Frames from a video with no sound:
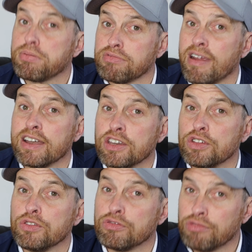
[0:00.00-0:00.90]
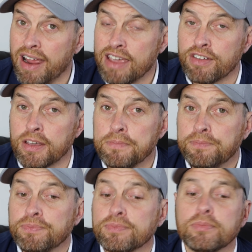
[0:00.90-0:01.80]
brand new driver.
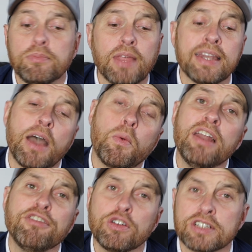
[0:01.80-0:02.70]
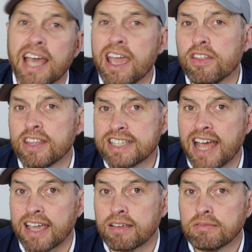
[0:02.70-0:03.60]
Now, when I've looked at it on the
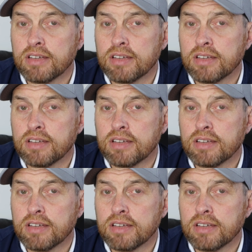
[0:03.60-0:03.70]
site,